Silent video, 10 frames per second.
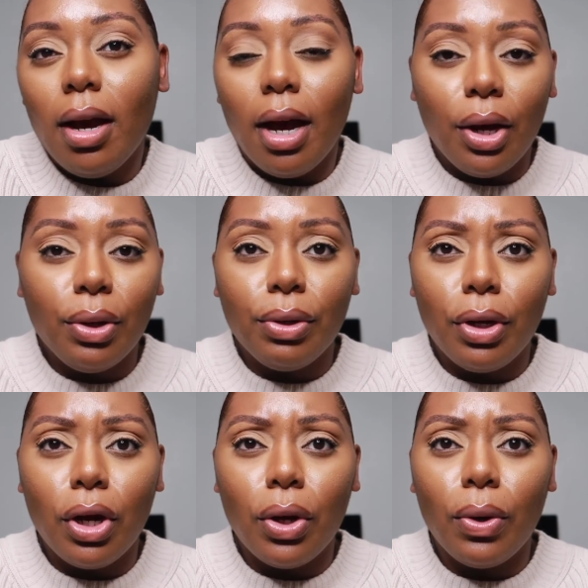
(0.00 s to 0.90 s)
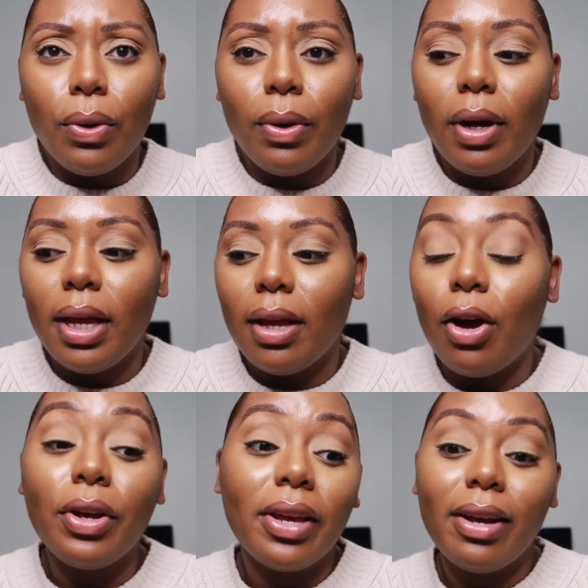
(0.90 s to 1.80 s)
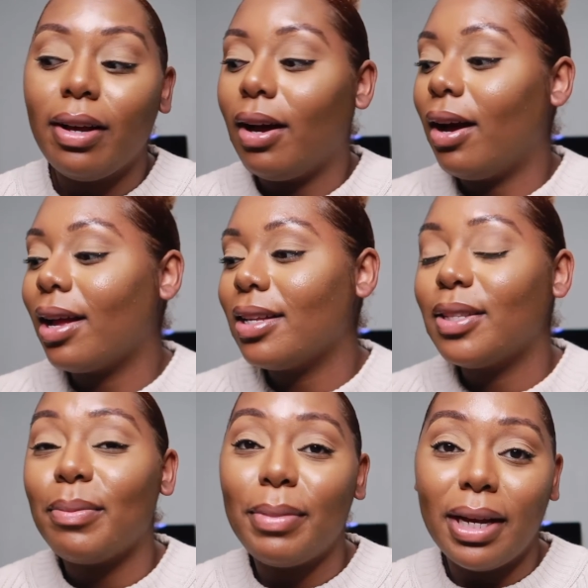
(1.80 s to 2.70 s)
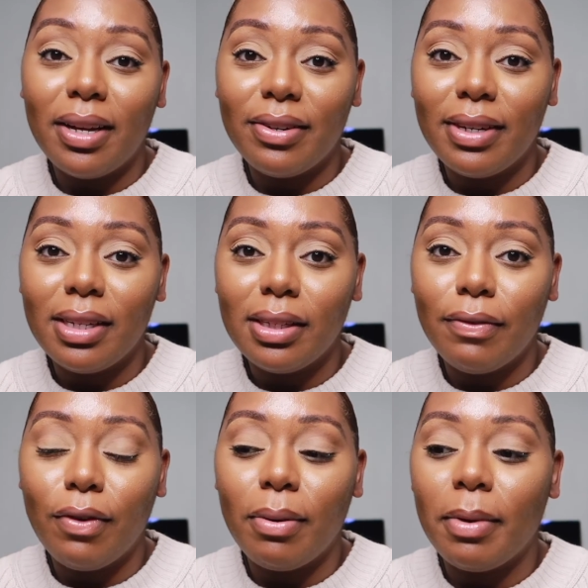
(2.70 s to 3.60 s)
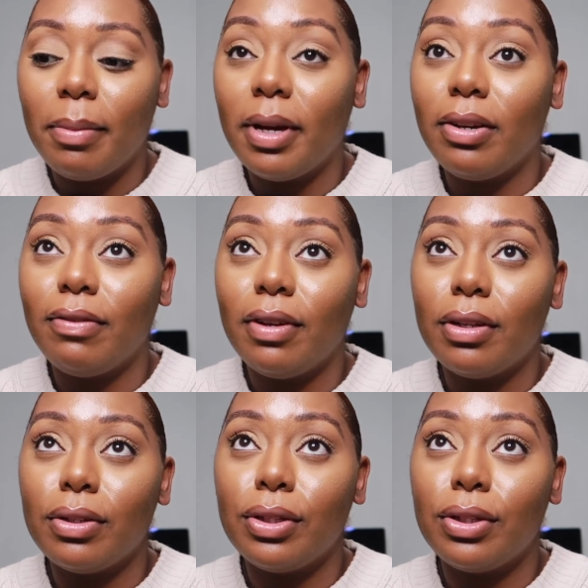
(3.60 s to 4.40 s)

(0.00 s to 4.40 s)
I don't know. Oh yeah, I got some batteries for my microphone.